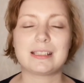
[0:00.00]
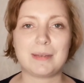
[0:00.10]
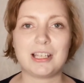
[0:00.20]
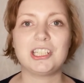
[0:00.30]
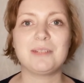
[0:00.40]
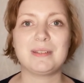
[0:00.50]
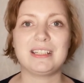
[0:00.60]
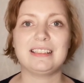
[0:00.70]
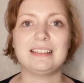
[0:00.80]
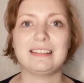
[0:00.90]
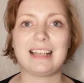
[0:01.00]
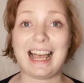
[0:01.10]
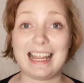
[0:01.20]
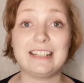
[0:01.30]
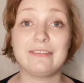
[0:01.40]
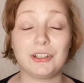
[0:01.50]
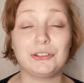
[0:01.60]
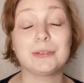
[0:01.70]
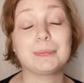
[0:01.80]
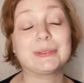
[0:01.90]
especially being highly
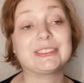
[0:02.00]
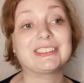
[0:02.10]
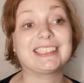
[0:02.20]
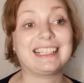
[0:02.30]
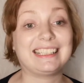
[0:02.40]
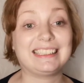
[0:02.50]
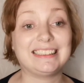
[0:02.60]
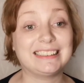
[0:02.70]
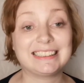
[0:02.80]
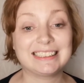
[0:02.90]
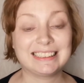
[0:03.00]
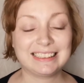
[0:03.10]
vulnerable and